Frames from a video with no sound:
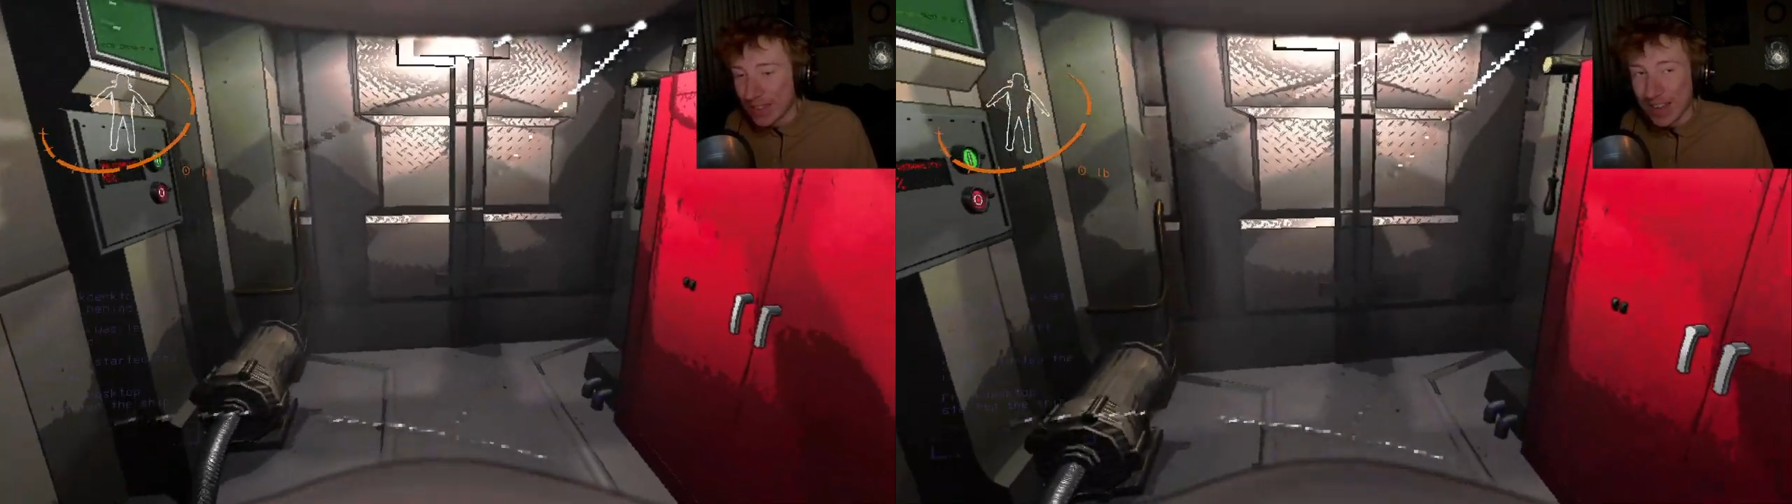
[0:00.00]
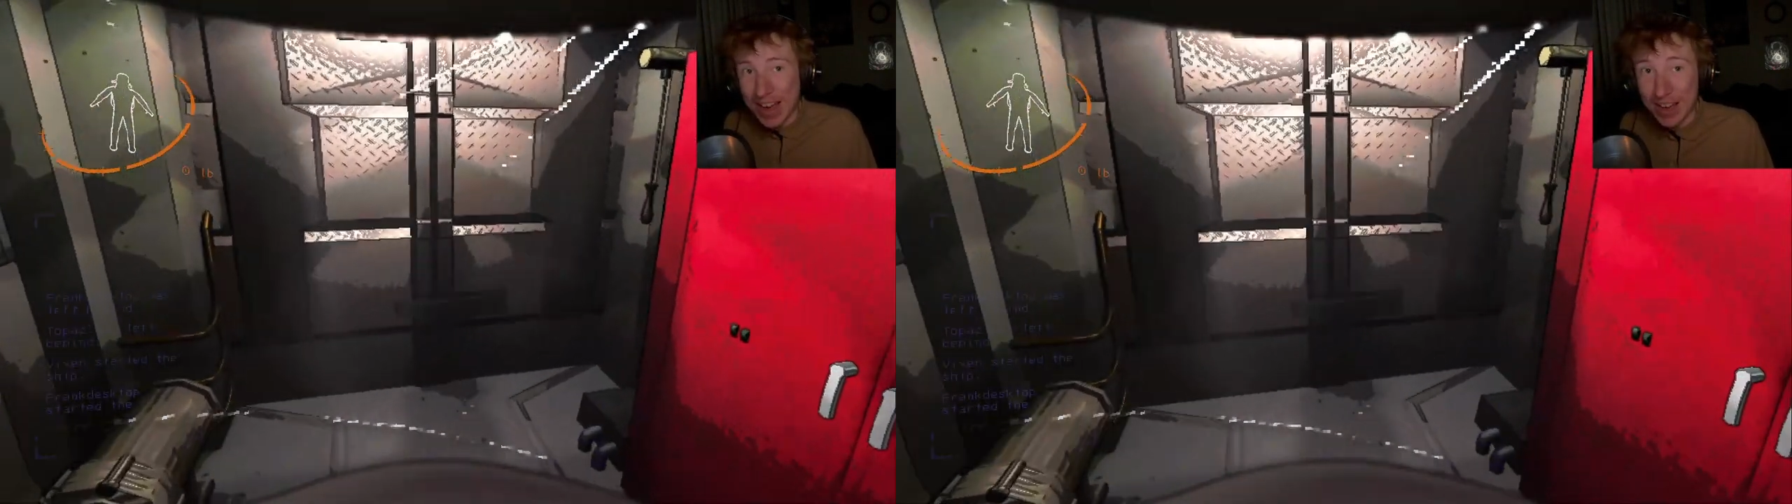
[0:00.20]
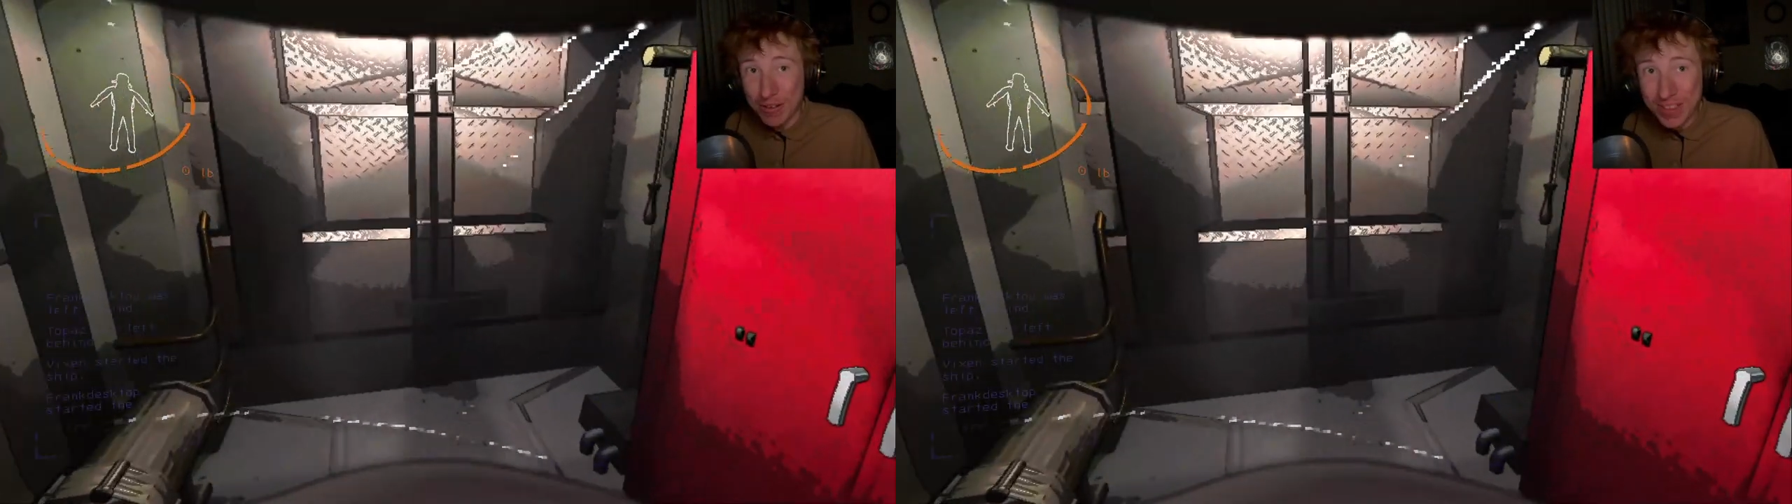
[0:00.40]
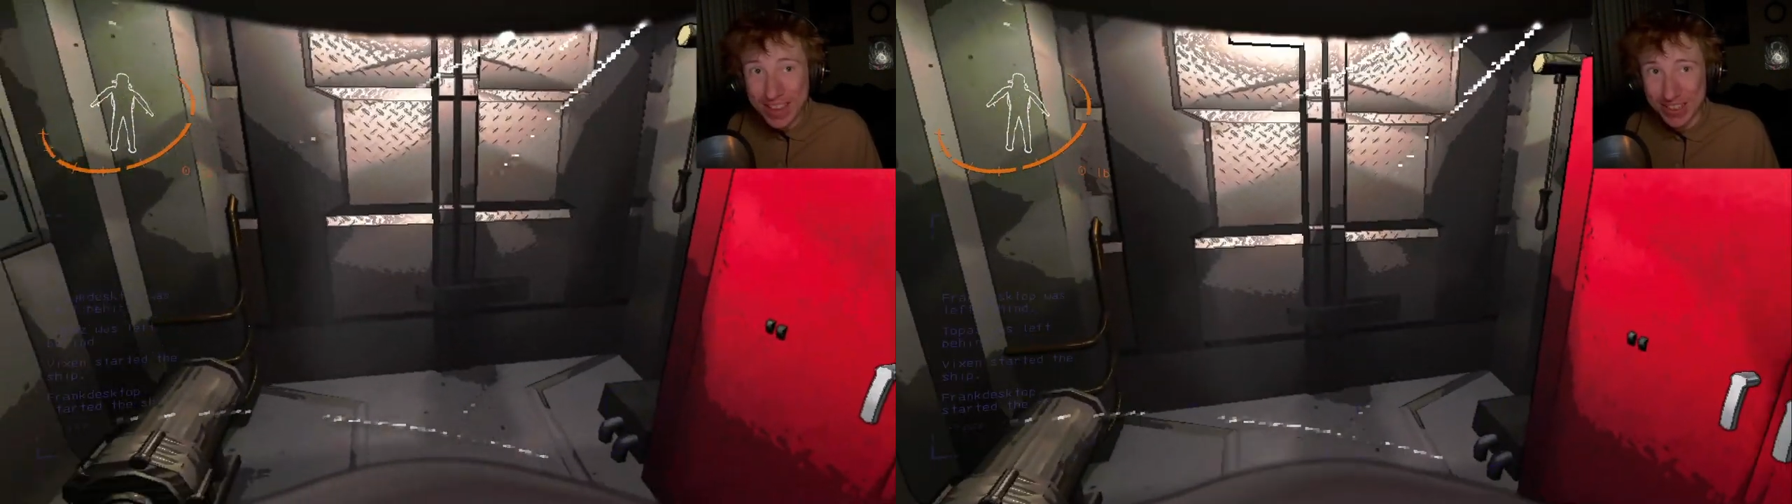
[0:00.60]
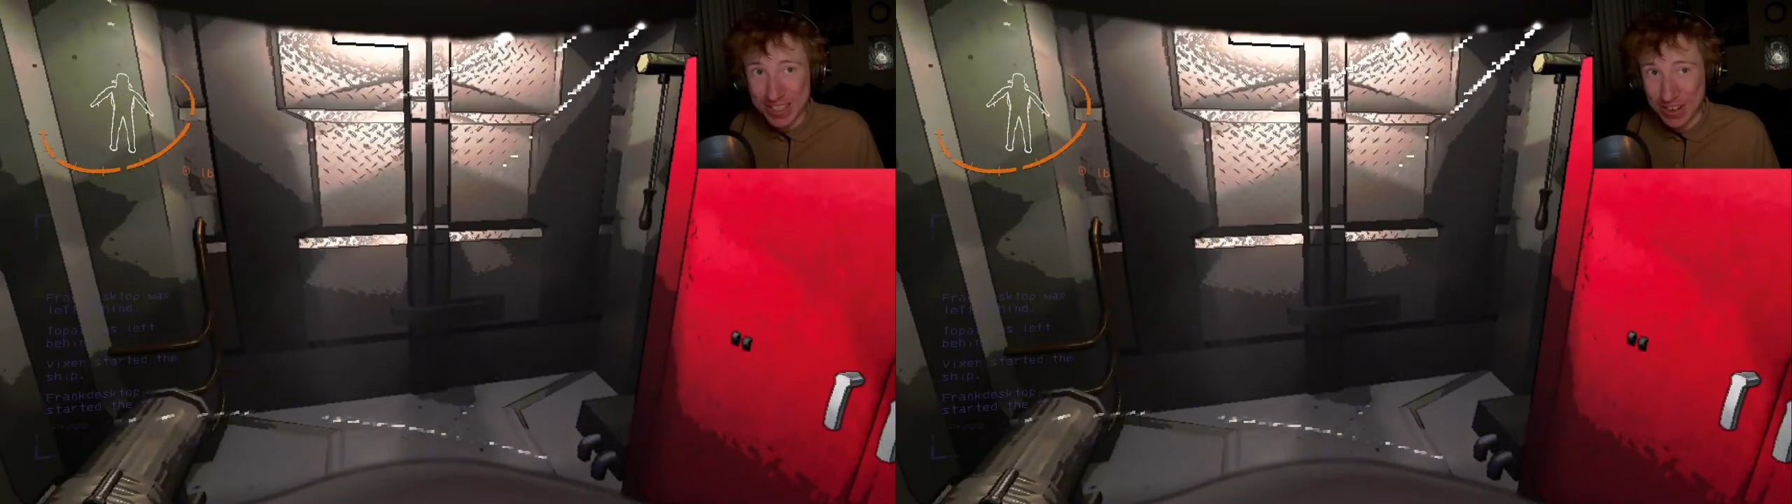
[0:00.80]
I don't think
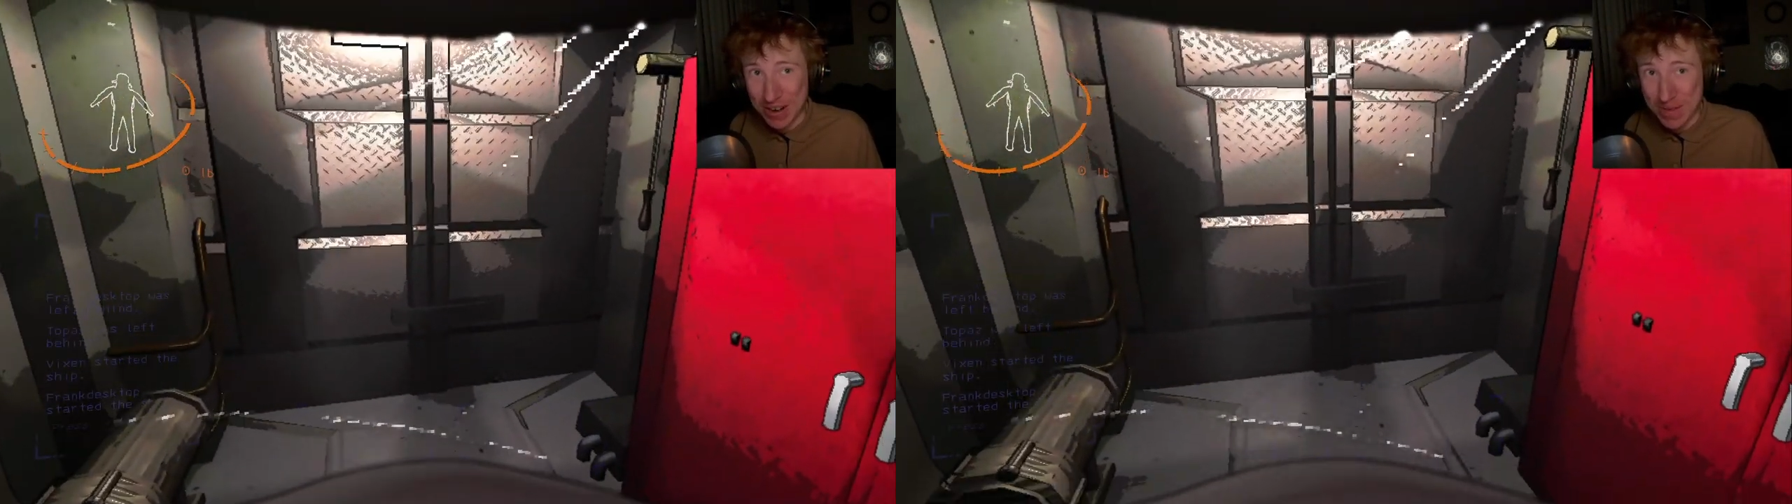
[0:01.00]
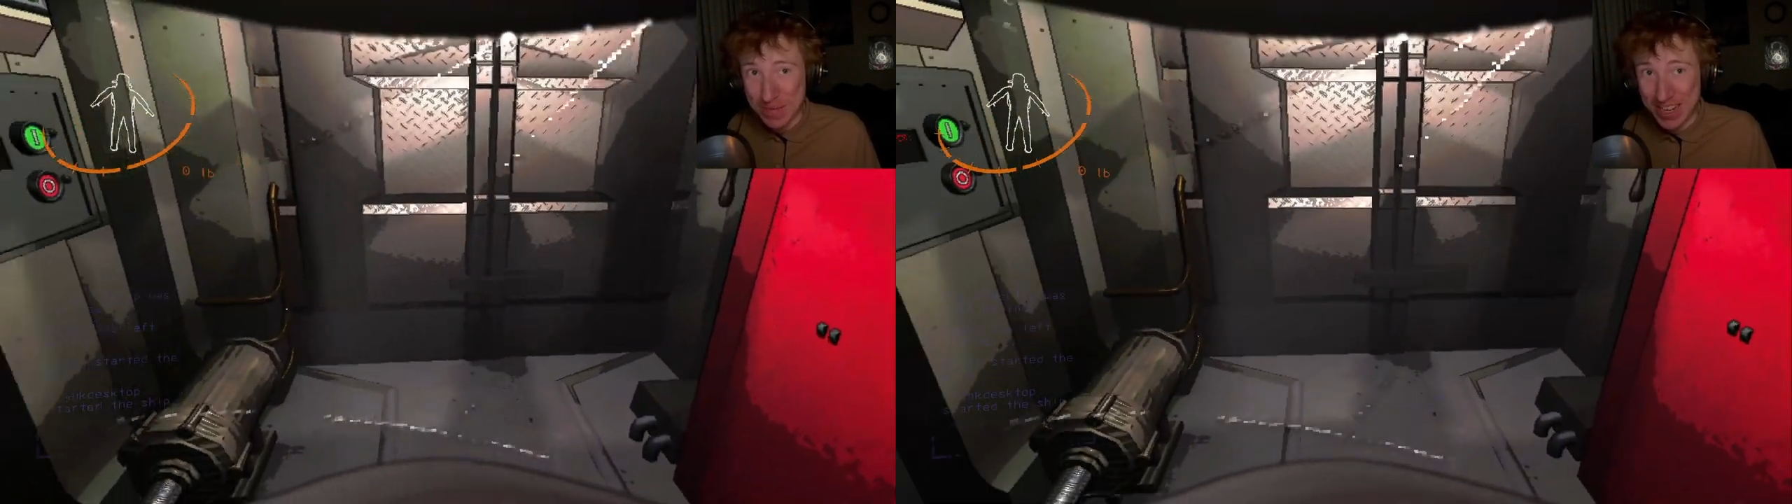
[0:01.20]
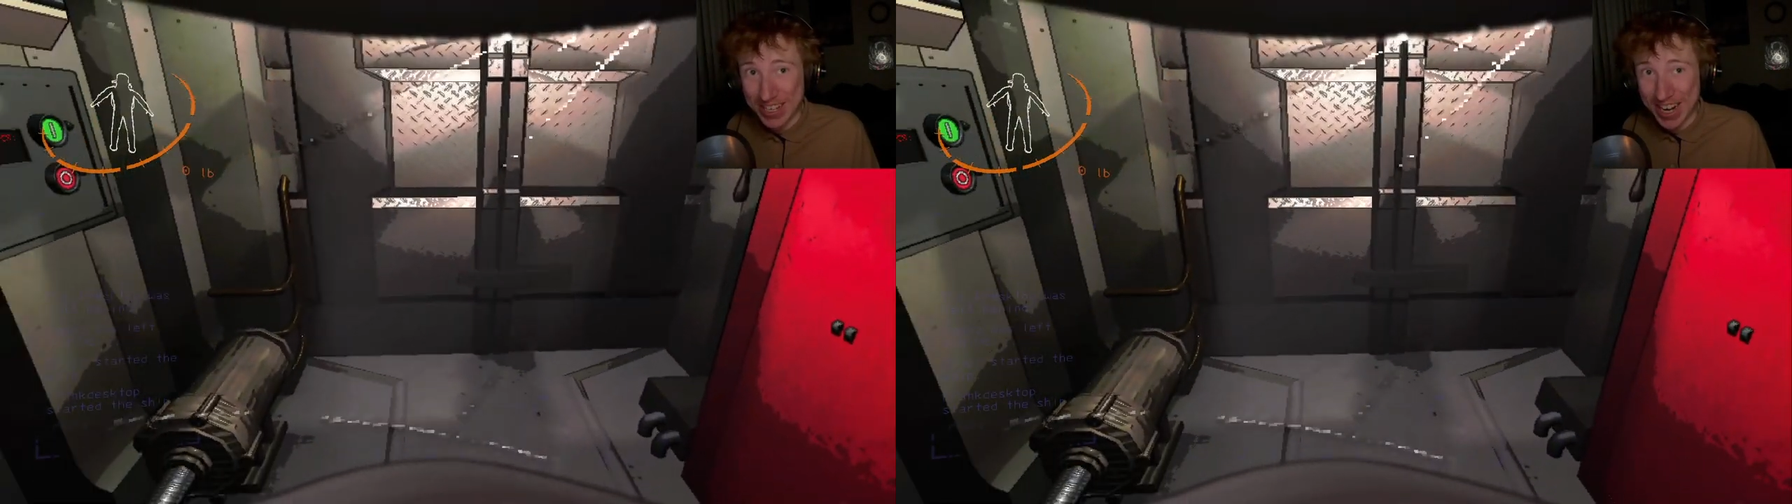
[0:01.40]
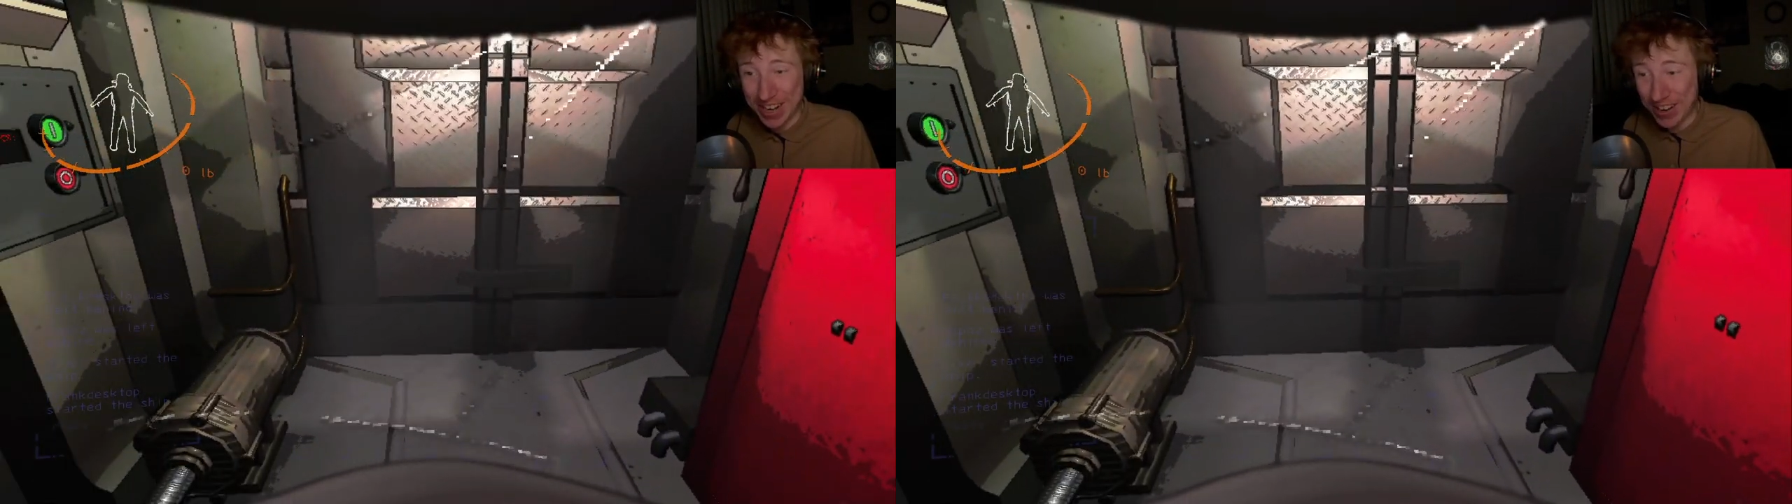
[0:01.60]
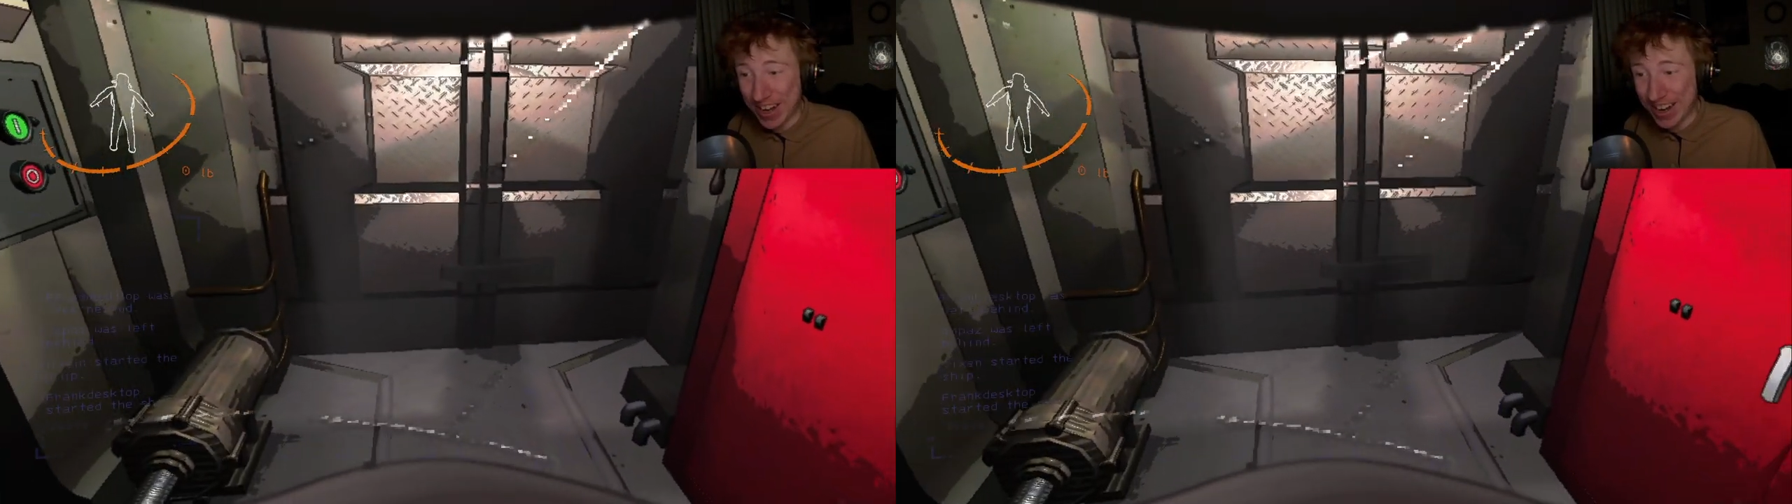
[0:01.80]
there's harm in me dying,
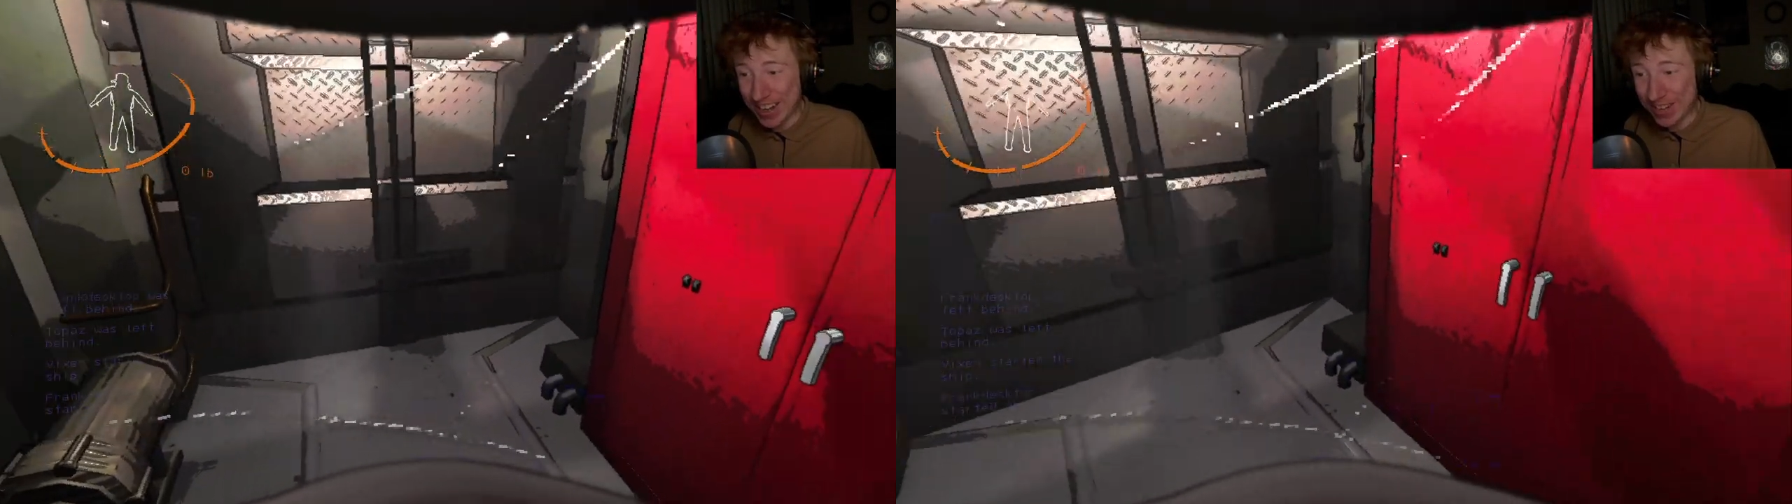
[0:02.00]
right?